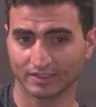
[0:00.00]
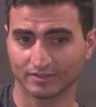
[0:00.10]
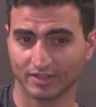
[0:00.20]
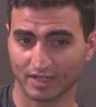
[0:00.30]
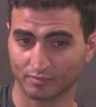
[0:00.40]

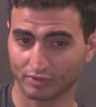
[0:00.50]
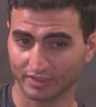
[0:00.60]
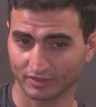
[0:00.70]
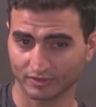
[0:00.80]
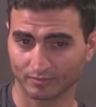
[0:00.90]
take
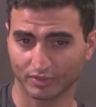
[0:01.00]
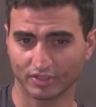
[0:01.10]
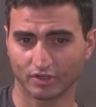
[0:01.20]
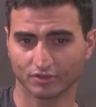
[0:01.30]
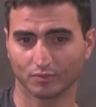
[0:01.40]
place, but he
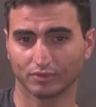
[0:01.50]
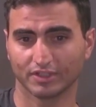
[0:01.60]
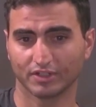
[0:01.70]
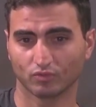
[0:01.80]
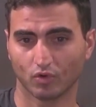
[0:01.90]
also
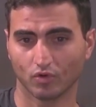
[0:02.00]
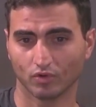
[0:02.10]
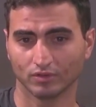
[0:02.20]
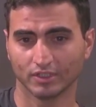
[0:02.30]
played a role